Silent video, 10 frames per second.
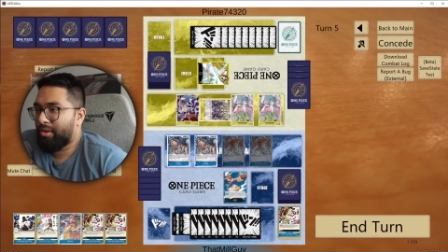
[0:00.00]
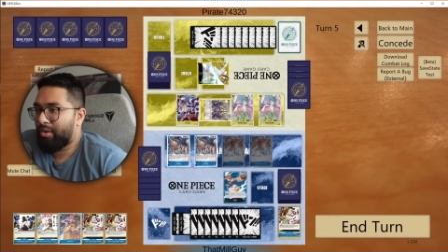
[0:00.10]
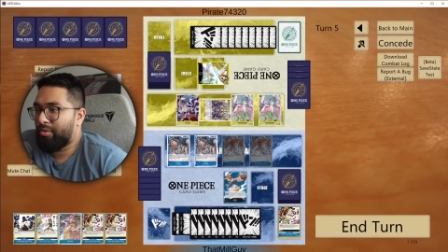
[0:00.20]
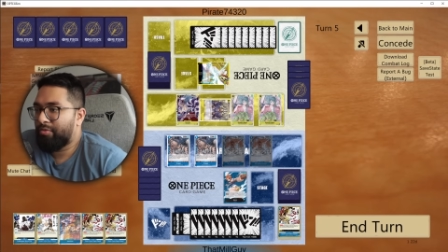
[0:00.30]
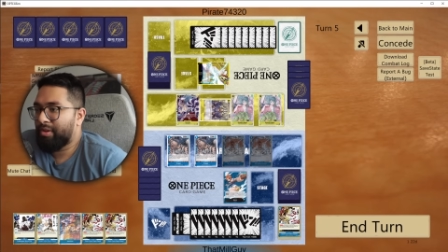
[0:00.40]

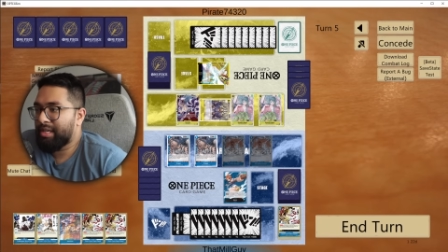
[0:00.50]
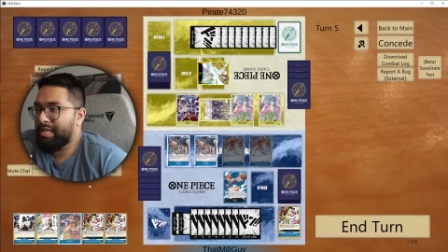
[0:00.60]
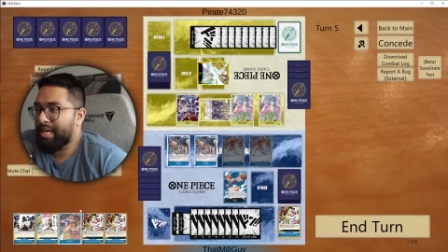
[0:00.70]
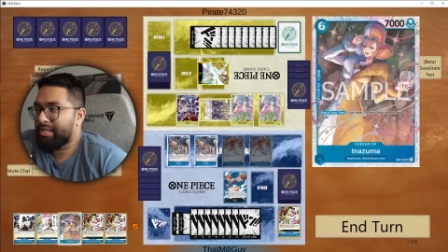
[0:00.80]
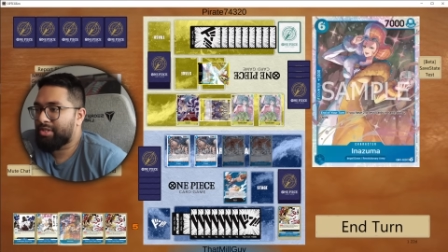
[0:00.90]
Hopefully
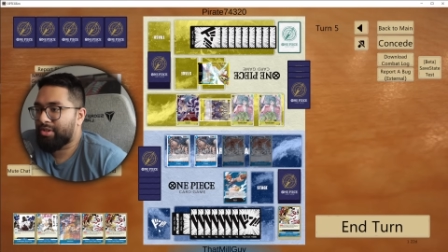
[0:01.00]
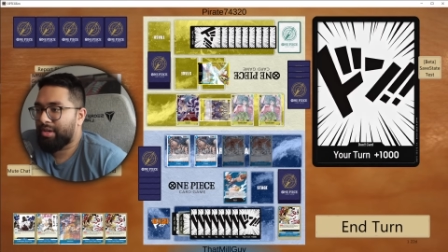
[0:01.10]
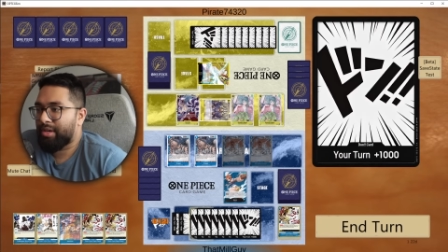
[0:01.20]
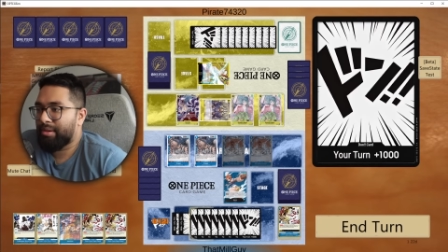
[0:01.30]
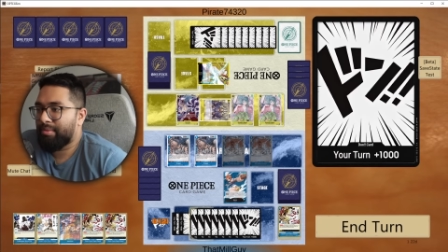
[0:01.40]
next
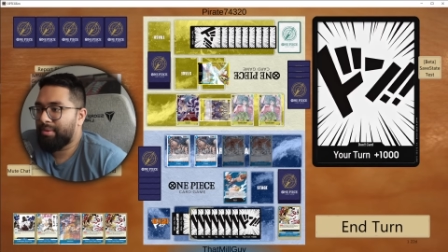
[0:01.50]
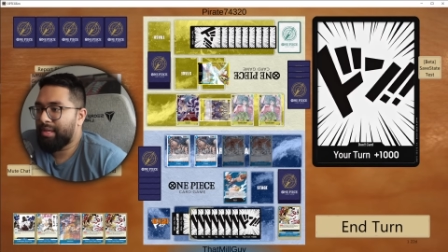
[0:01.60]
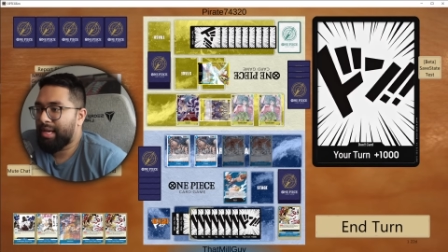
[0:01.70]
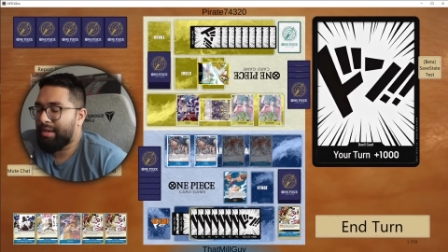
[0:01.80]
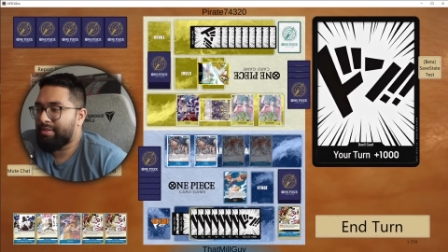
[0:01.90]
turn,
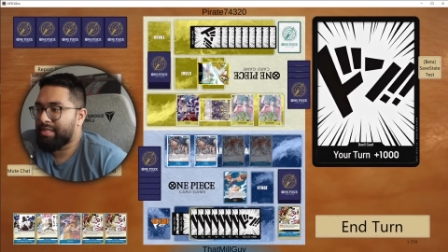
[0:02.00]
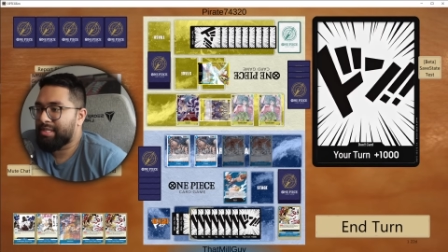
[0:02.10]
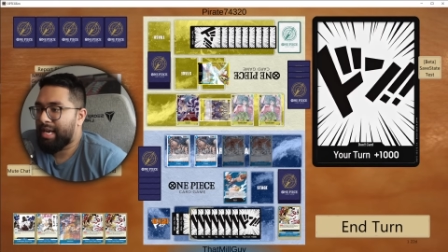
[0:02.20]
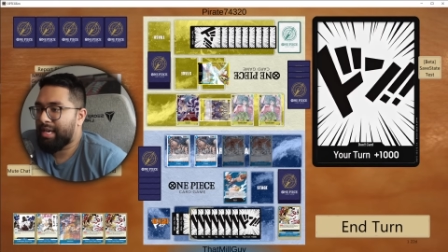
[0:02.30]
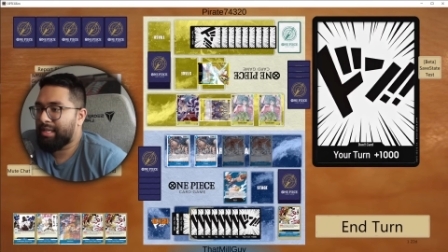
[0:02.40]
we have
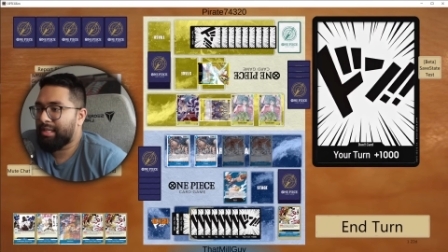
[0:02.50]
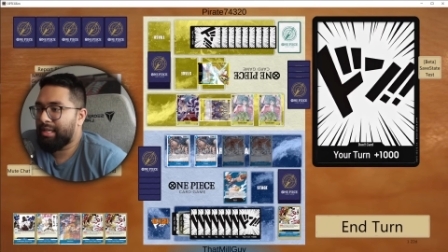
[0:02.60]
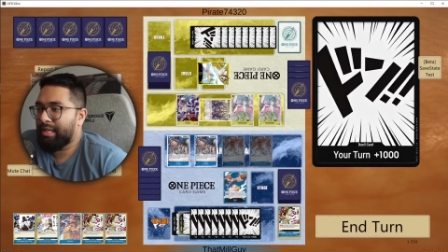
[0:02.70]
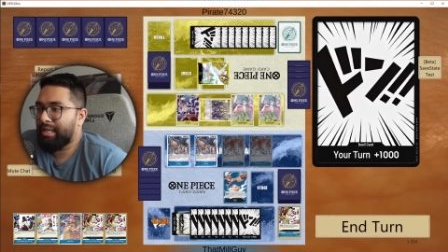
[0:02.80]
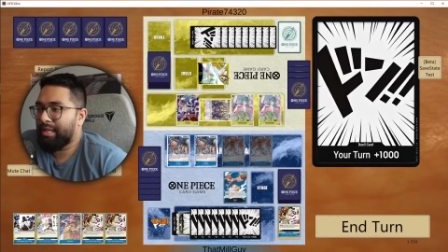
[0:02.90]

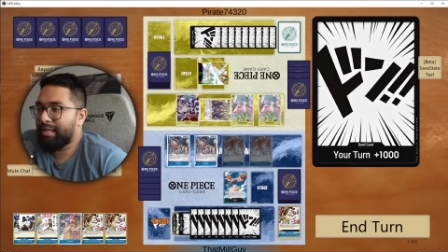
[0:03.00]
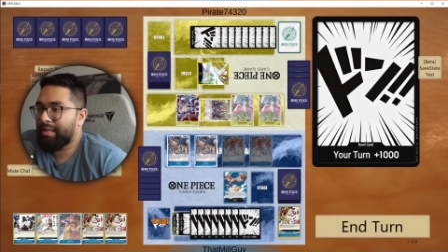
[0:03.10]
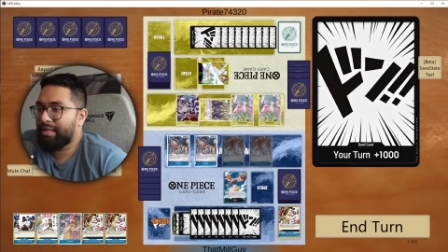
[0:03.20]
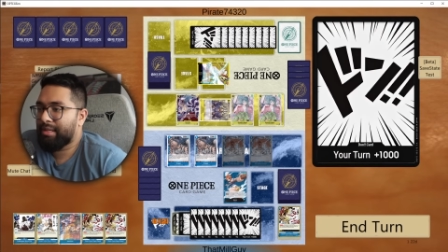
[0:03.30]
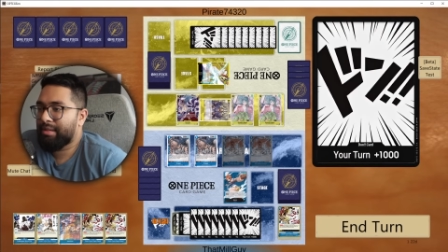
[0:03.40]
exactly
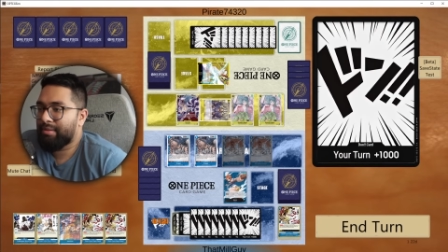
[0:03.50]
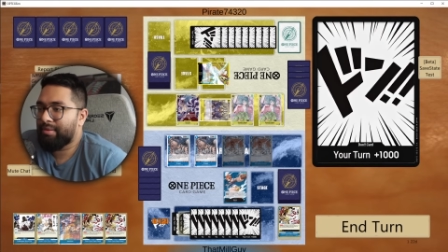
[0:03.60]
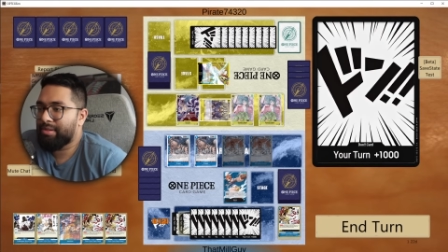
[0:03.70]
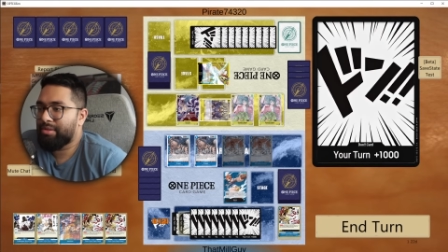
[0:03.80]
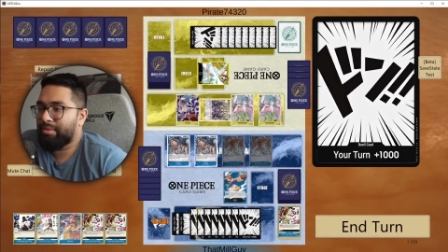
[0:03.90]

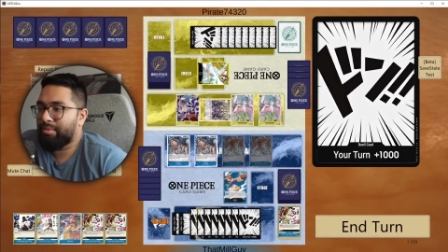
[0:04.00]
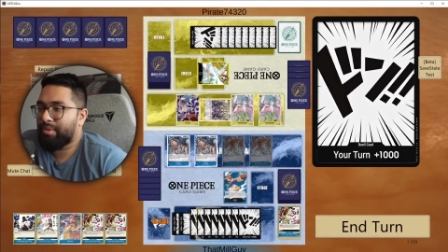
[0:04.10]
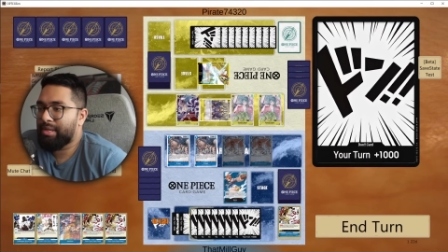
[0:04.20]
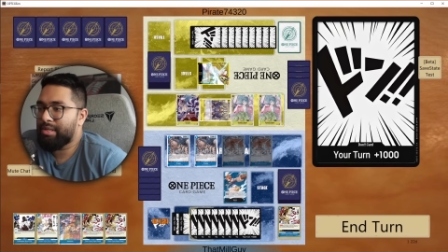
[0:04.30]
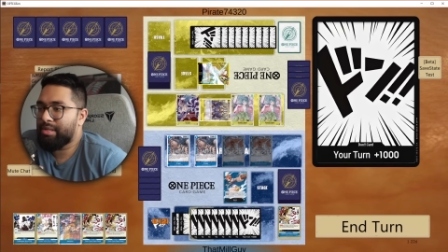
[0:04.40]
one, two,
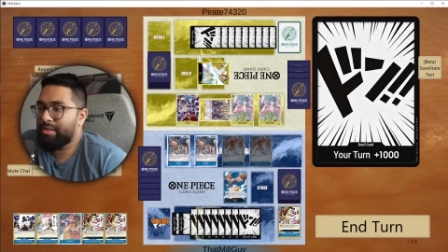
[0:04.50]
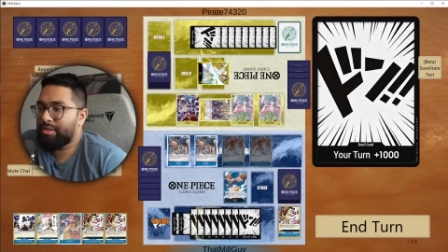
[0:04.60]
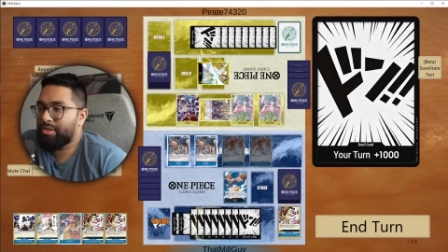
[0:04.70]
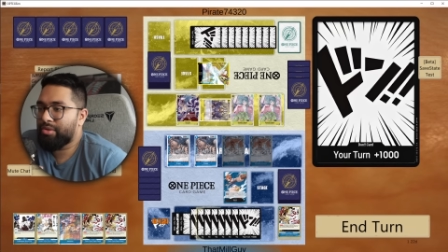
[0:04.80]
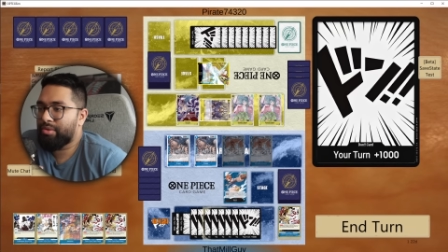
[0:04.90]
one,
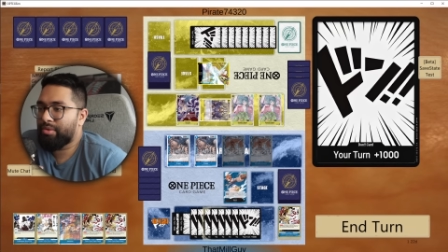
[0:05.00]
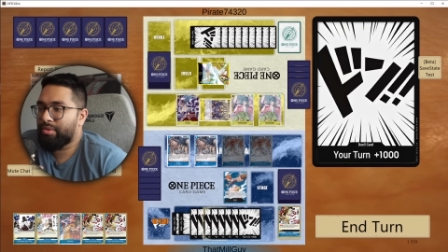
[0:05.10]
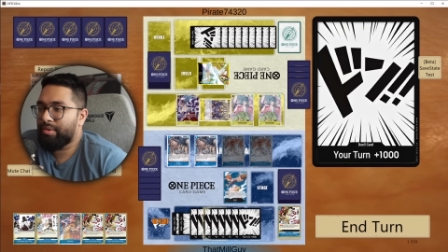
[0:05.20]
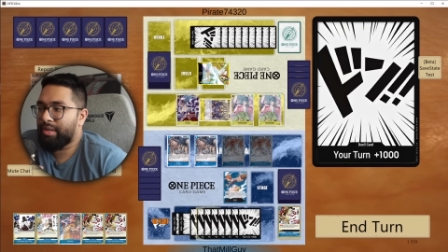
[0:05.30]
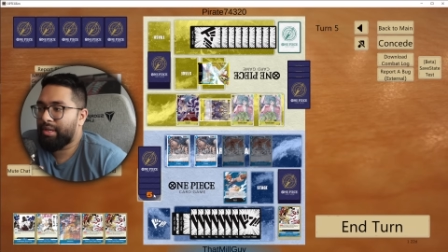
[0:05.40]
two,
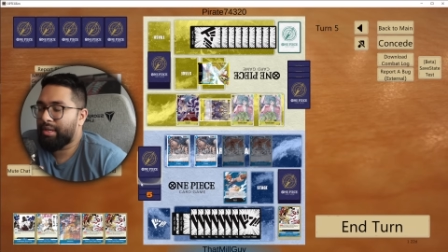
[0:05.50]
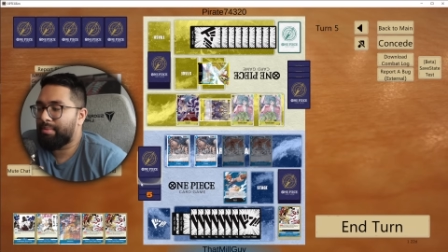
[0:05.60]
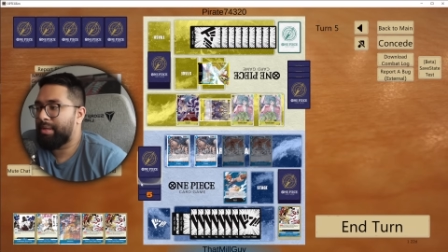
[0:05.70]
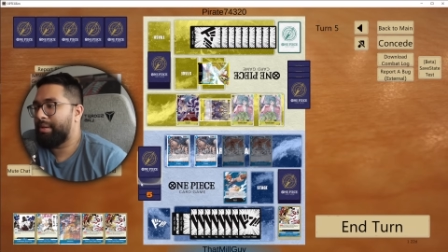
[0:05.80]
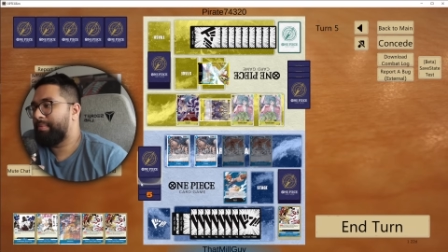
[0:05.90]
three. I
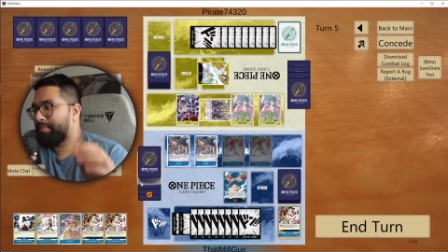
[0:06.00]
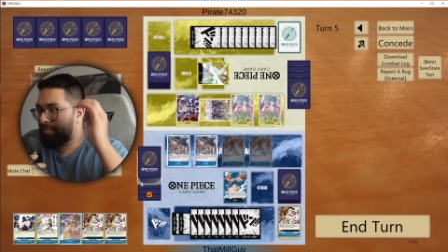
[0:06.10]
mean,